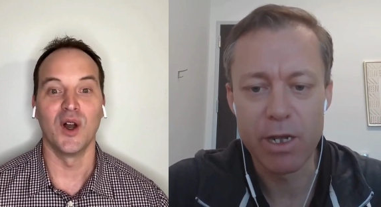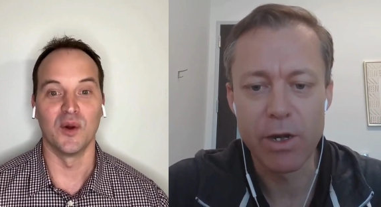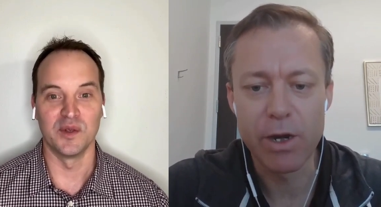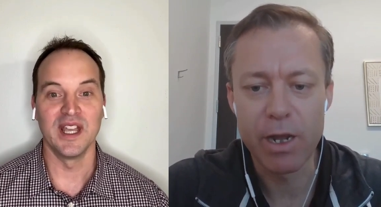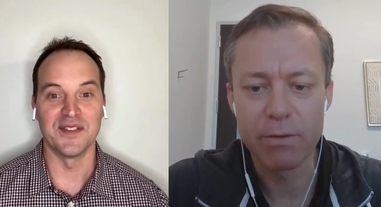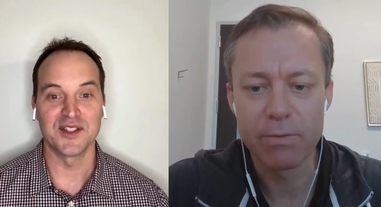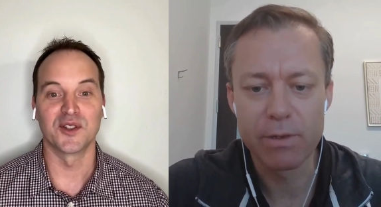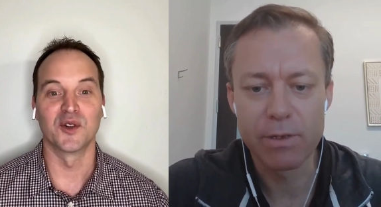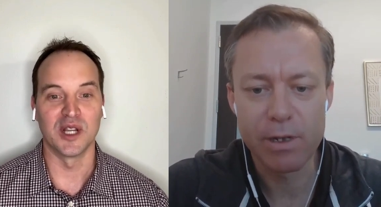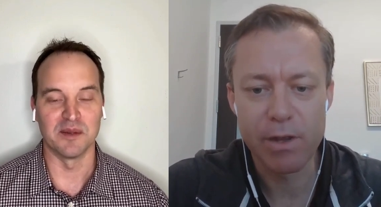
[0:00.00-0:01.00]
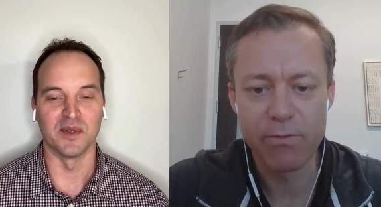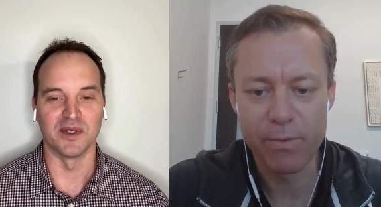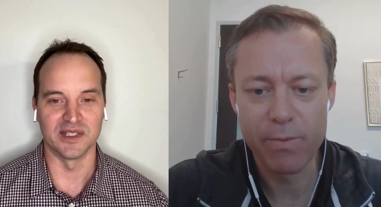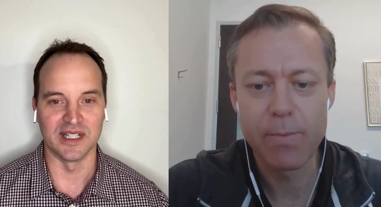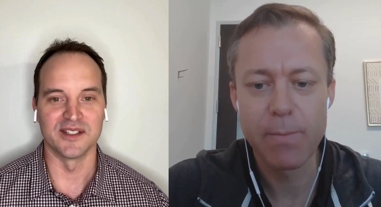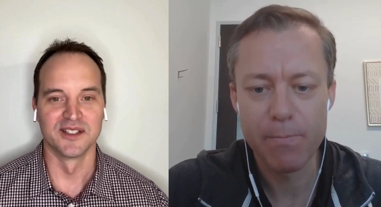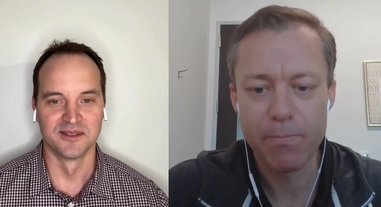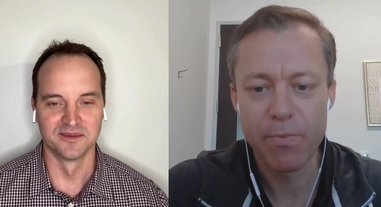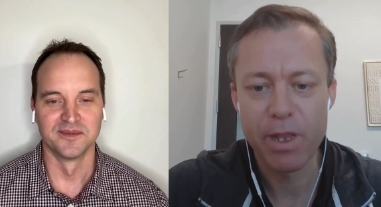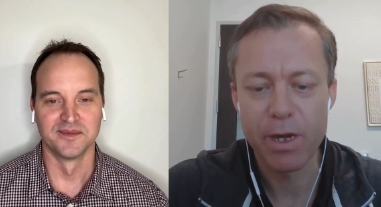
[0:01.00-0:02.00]
Speaker 1: really oh, good. Yeah,
Speaker 2: that's a great book.
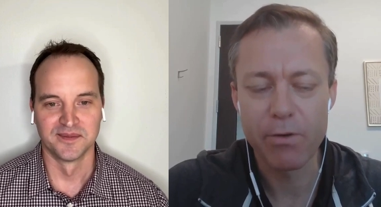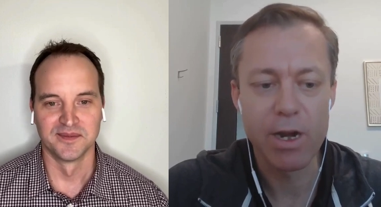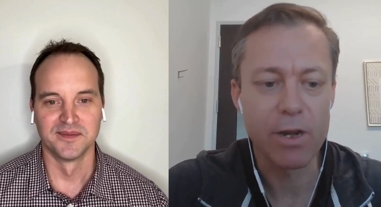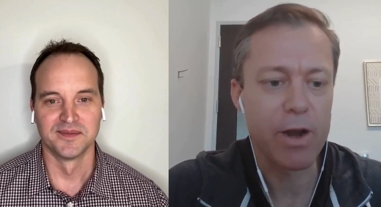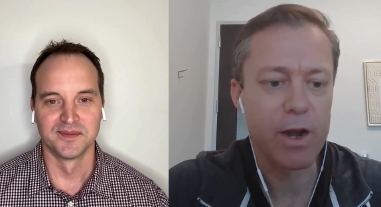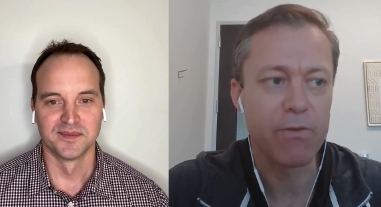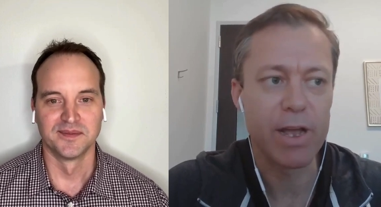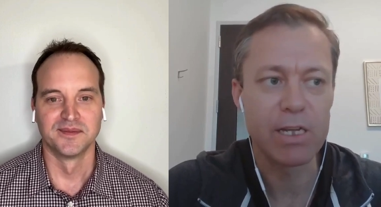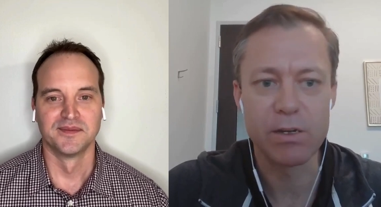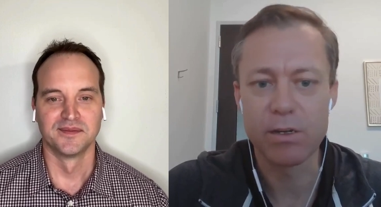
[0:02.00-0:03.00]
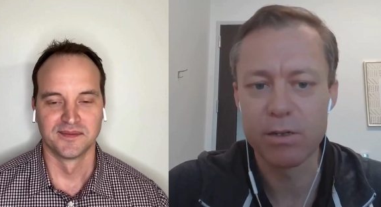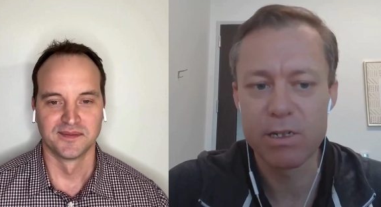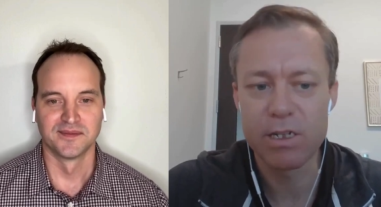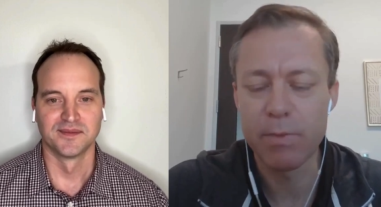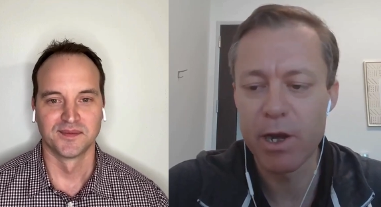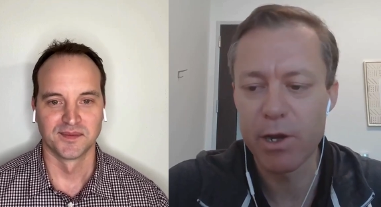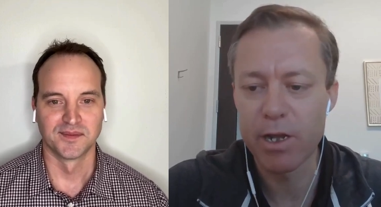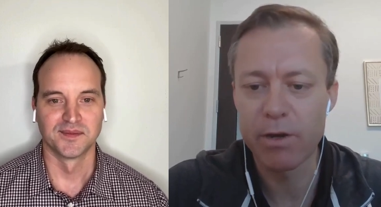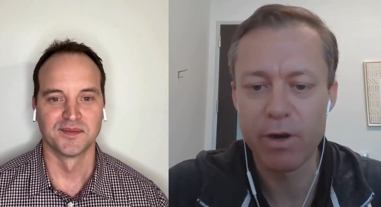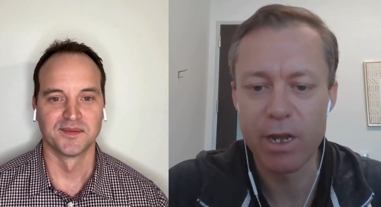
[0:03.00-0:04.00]
Yes.
Speaker 1: Yeah, really great advice on
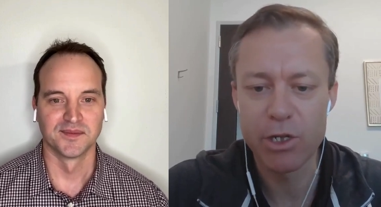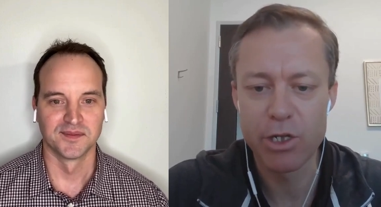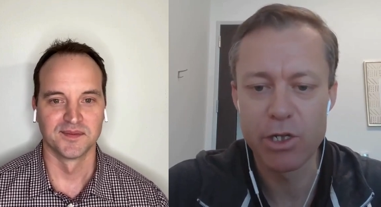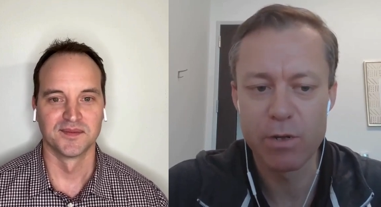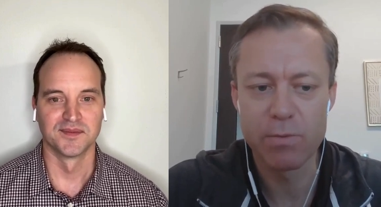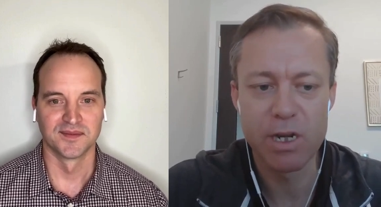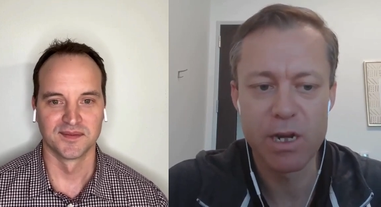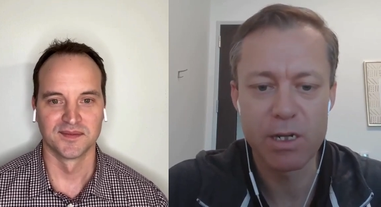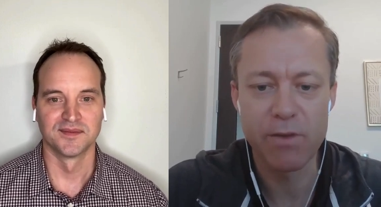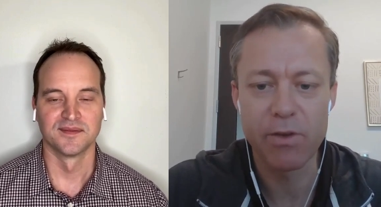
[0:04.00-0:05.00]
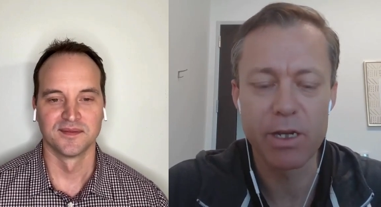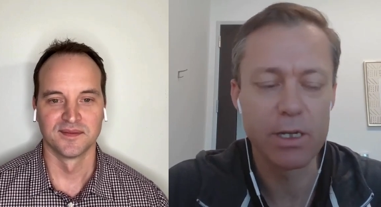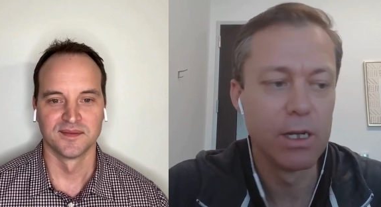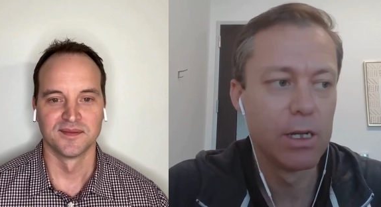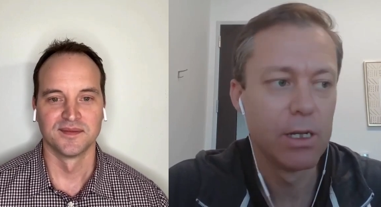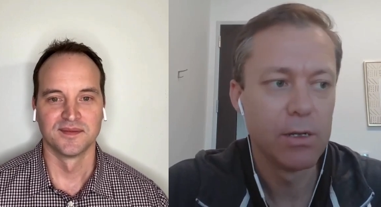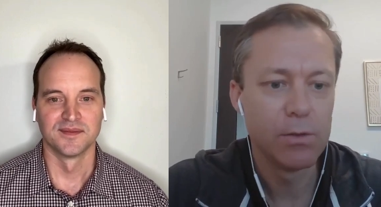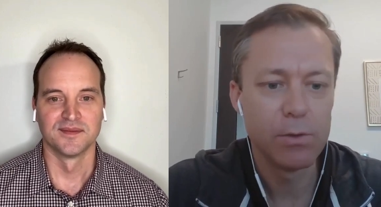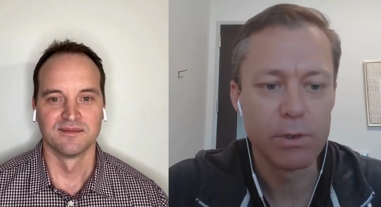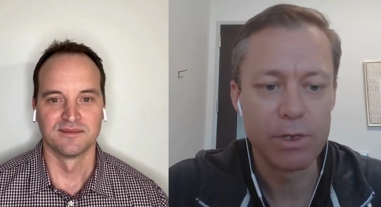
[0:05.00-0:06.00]
symbiotic relationships and how giving
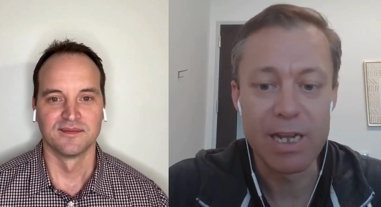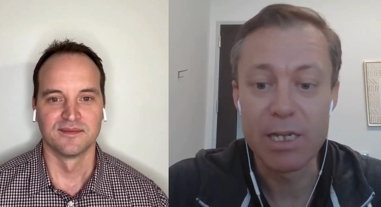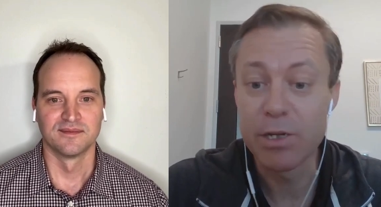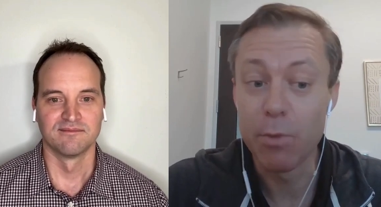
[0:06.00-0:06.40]
will lead